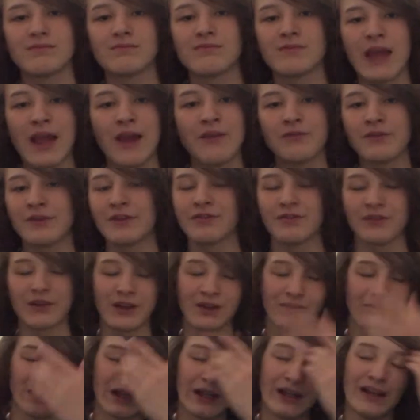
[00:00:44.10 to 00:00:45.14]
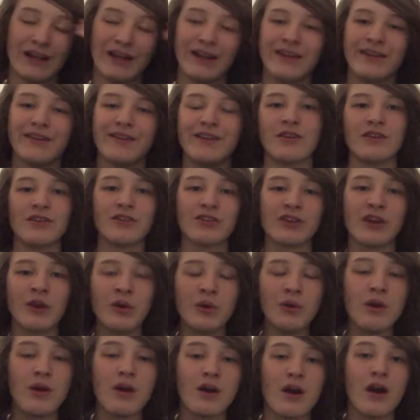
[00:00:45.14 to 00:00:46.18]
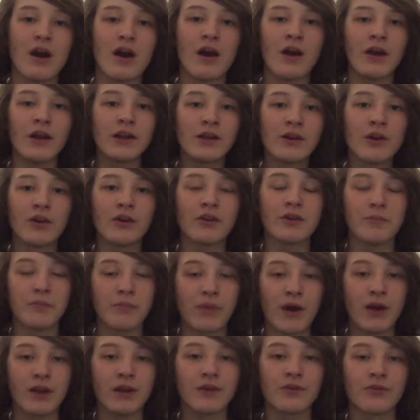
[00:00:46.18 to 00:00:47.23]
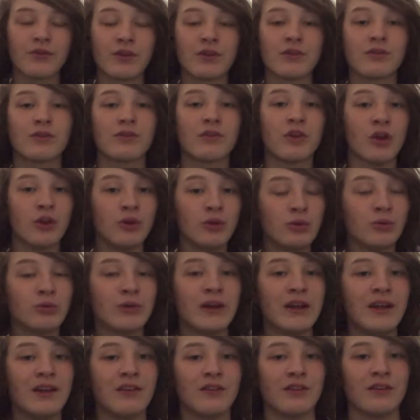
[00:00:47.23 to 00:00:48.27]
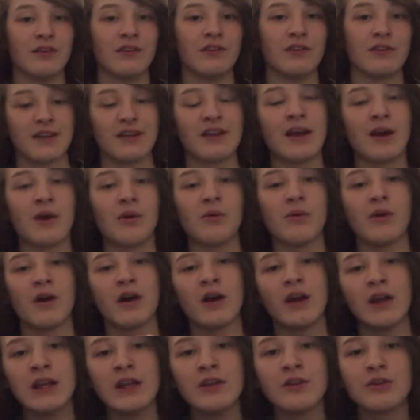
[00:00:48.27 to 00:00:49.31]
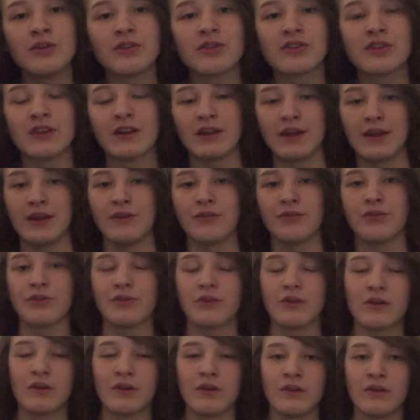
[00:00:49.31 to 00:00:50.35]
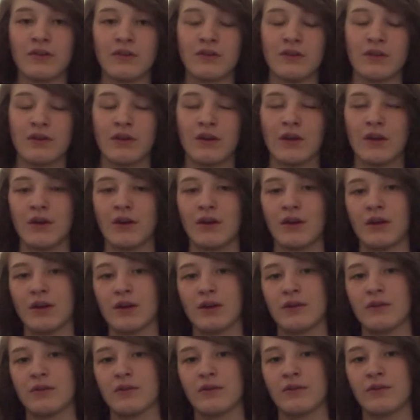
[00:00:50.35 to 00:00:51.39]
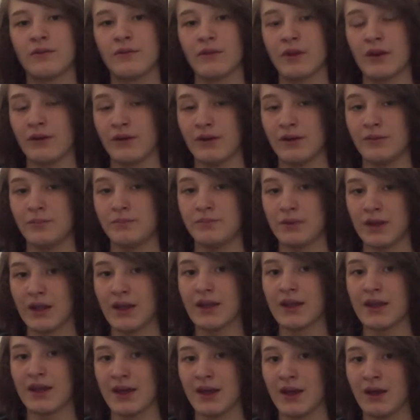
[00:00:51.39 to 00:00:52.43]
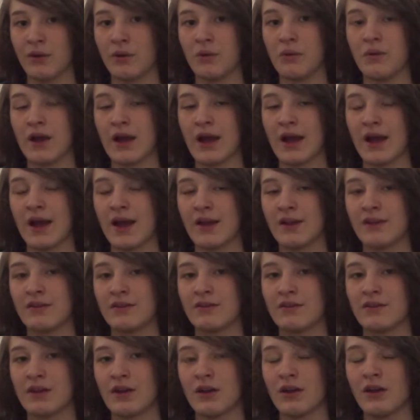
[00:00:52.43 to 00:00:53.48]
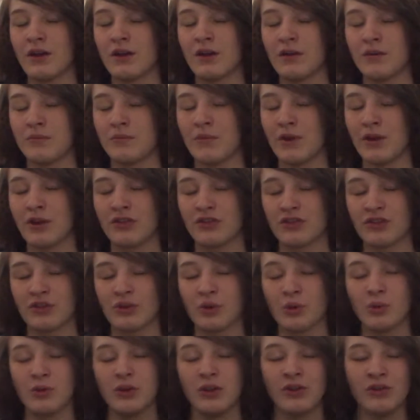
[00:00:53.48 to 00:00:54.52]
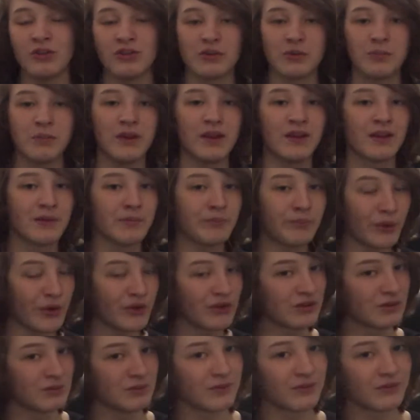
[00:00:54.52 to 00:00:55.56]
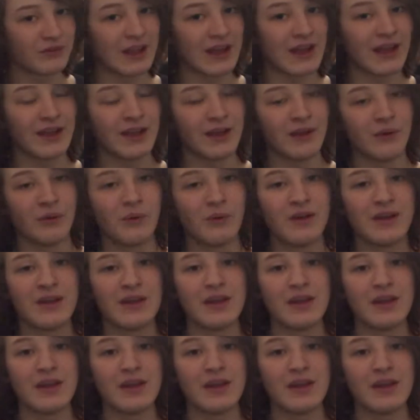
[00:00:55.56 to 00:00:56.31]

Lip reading: everything really. So I got the bike for two reasons. Now, I used to live on a very big hill, and my school used to be at the bottom of that hill.